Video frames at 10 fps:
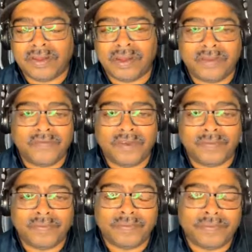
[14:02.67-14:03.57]
all the
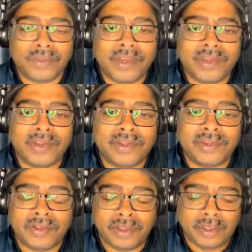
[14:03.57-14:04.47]
different
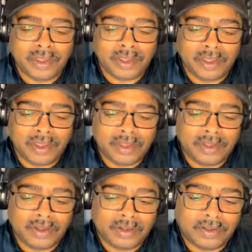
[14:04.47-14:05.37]
places.
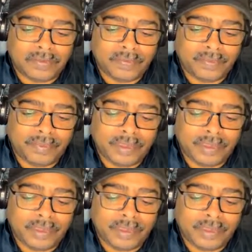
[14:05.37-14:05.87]
So,